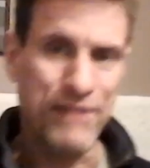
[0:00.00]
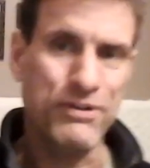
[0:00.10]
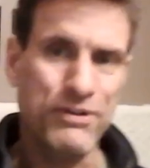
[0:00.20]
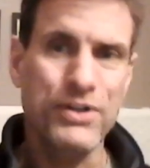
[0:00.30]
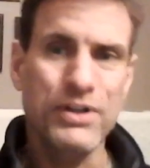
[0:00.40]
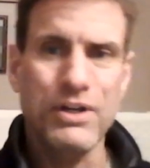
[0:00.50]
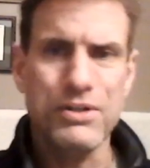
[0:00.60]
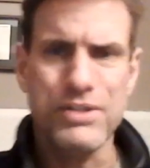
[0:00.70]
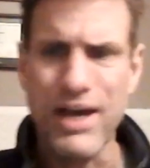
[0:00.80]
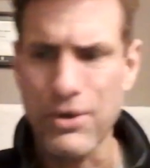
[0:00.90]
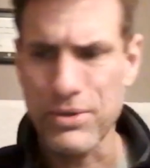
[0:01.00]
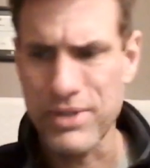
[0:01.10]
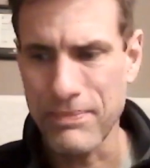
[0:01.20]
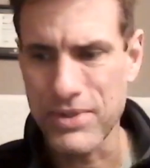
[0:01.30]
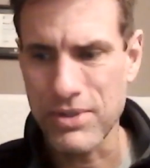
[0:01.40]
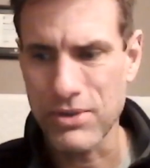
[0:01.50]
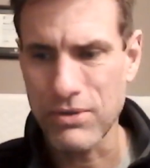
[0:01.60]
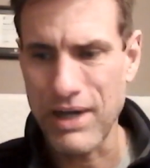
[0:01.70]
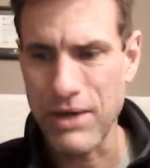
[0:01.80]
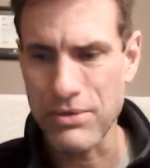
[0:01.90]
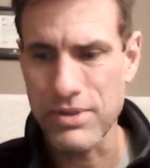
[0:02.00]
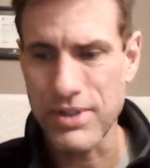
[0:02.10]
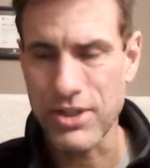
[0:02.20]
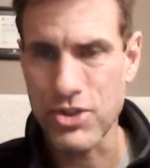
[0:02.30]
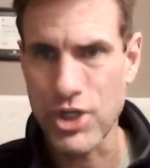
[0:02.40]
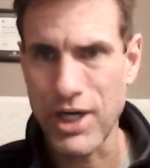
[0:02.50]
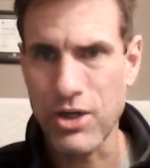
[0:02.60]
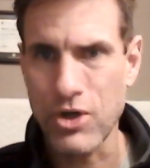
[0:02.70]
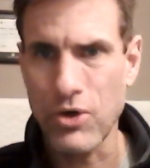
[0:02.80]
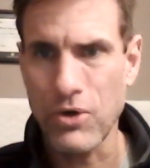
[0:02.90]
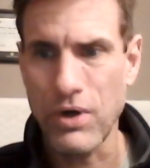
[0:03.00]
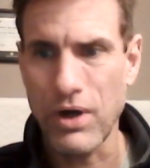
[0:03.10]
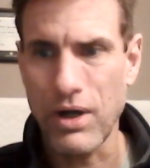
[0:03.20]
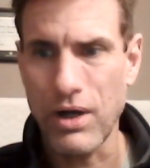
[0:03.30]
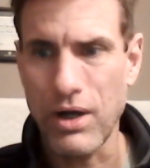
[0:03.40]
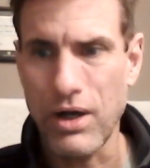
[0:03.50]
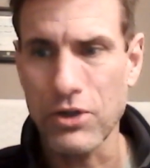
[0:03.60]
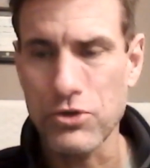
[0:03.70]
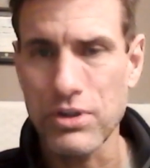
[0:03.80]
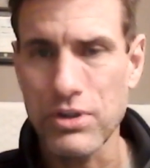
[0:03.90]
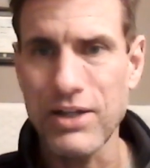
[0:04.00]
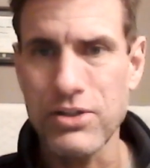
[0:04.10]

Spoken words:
for a few years now is a 2006 Jayco Ultralight.